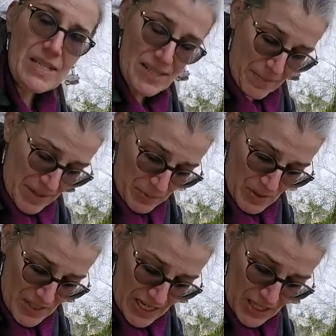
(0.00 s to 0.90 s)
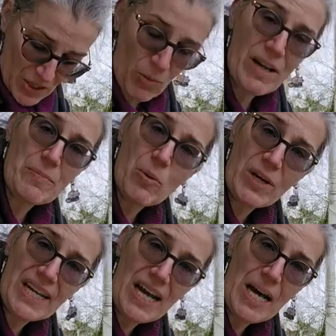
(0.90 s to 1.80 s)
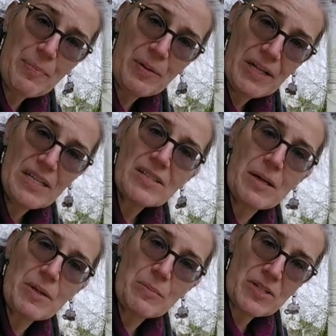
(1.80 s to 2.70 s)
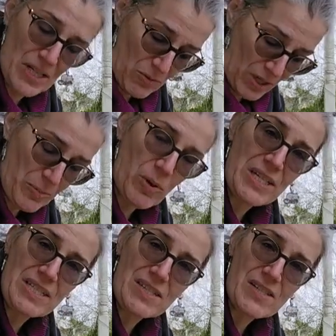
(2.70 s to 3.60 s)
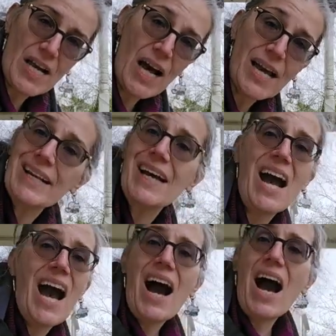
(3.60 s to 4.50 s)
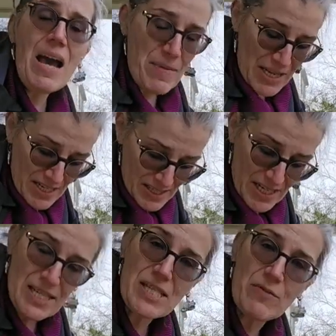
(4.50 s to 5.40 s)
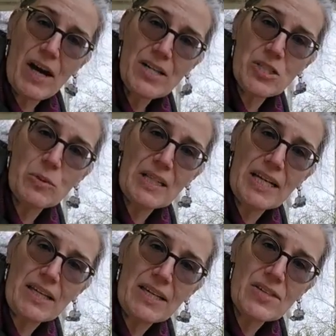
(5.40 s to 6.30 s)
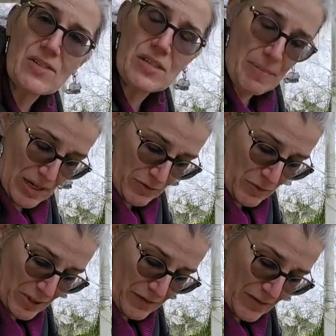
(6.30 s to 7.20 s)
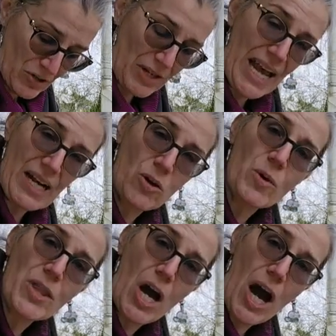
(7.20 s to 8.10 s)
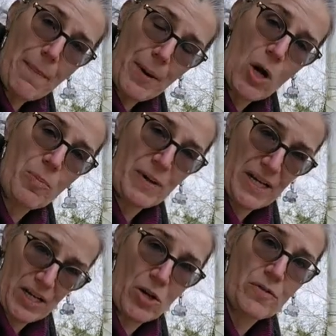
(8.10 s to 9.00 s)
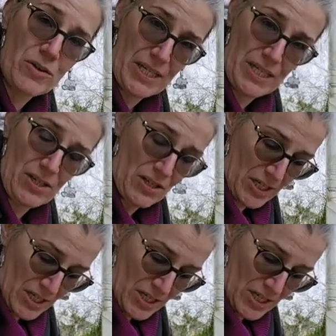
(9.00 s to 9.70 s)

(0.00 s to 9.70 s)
Some people say that you want it pointing up. Some people say you want to point it to the side. I'm indecisive. I do it like this, about a 45-degree angle with the up opening over here.